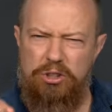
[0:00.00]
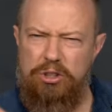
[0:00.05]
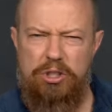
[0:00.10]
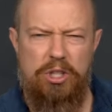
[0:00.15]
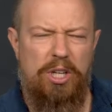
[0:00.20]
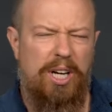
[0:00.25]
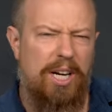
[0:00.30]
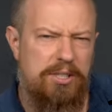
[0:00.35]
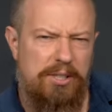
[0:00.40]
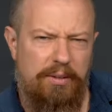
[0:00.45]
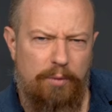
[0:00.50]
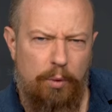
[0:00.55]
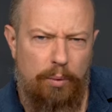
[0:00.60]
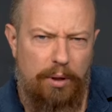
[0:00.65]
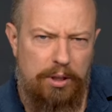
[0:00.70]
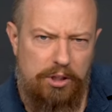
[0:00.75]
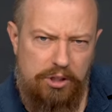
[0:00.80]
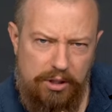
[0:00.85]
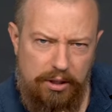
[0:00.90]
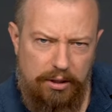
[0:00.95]
Do you guys ever
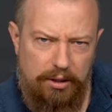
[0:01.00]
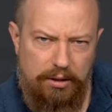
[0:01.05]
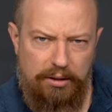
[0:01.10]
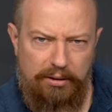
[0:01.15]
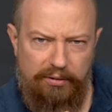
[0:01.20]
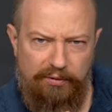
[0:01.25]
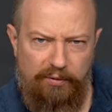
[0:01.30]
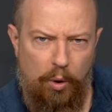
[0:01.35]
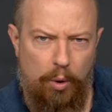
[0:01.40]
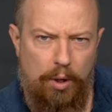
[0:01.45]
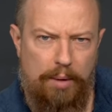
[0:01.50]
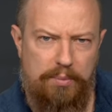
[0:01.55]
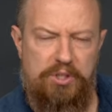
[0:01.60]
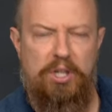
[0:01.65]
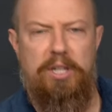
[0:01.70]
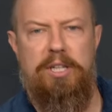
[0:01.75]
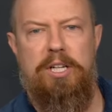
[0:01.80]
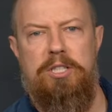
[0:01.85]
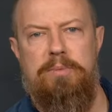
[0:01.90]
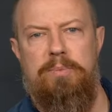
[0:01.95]
watch the photo apps
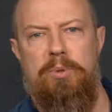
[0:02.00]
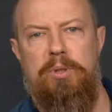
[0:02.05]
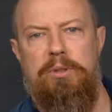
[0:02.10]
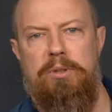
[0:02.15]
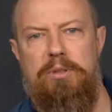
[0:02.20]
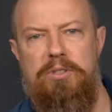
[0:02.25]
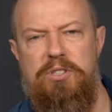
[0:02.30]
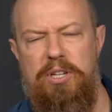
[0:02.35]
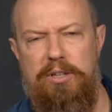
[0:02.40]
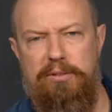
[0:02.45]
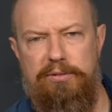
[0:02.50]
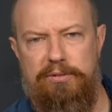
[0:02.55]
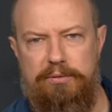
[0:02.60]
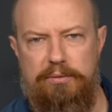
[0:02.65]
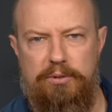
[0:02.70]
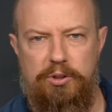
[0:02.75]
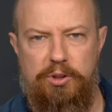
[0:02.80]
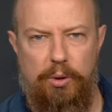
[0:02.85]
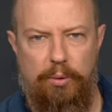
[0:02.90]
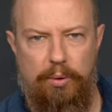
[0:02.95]
dot expert stuff?
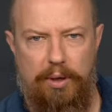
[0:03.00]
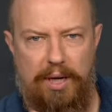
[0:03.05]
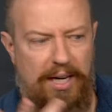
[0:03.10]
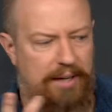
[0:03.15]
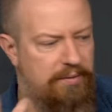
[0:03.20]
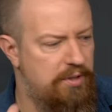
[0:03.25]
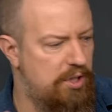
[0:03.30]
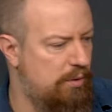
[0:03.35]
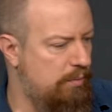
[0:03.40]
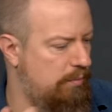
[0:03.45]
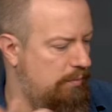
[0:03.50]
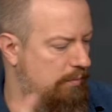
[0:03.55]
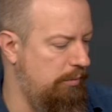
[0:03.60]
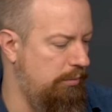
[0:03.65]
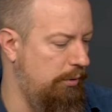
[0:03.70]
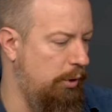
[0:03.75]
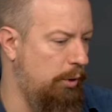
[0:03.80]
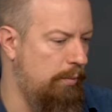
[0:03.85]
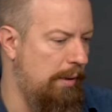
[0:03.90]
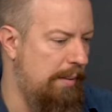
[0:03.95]
So I have this
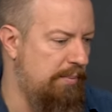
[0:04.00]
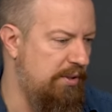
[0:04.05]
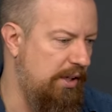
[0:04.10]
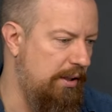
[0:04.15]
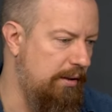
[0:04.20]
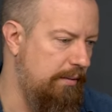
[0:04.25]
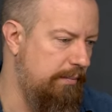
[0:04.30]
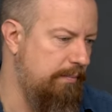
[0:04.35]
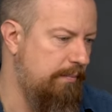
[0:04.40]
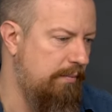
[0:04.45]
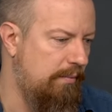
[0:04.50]
little website,